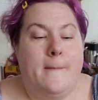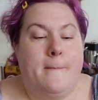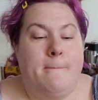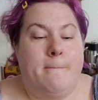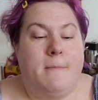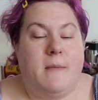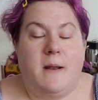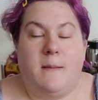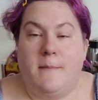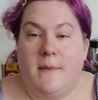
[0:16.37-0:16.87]

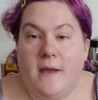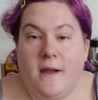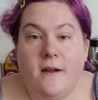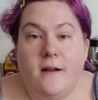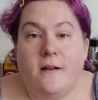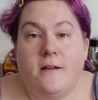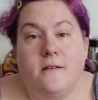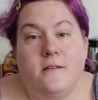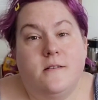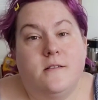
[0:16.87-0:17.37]
But I'm
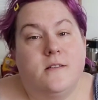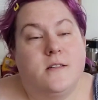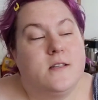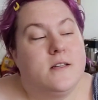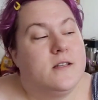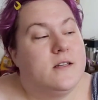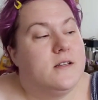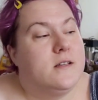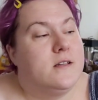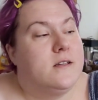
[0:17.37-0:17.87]
here.
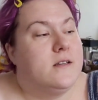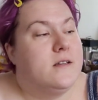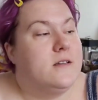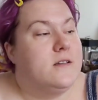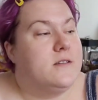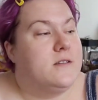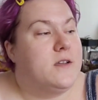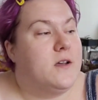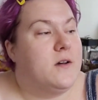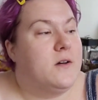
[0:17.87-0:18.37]

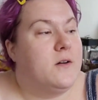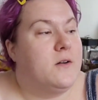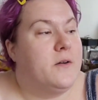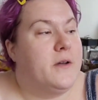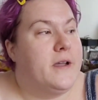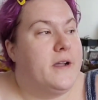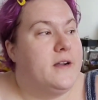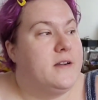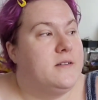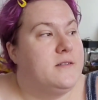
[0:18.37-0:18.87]
So
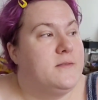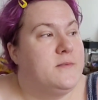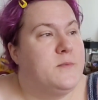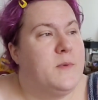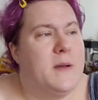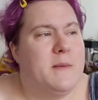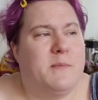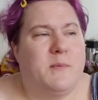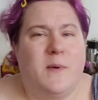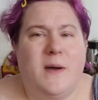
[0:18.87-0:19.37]
here's
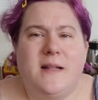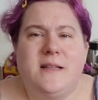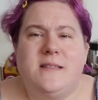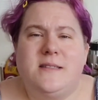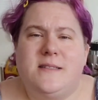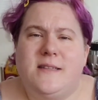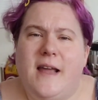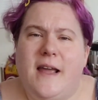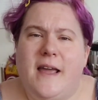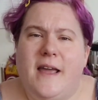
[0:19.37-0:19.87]
Whip
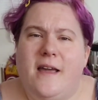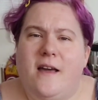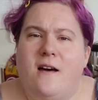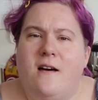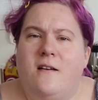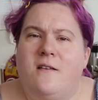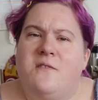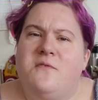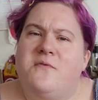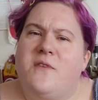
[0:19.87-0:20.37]
Wednesday
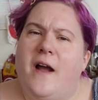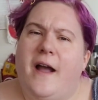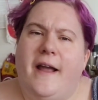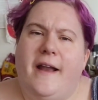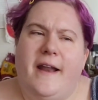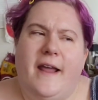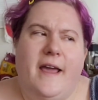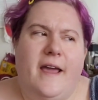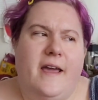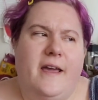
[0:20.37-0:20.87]
on a
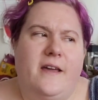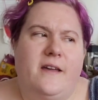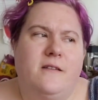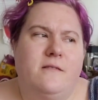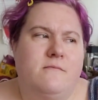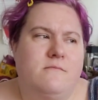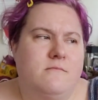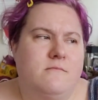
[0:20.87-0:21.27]
Friday.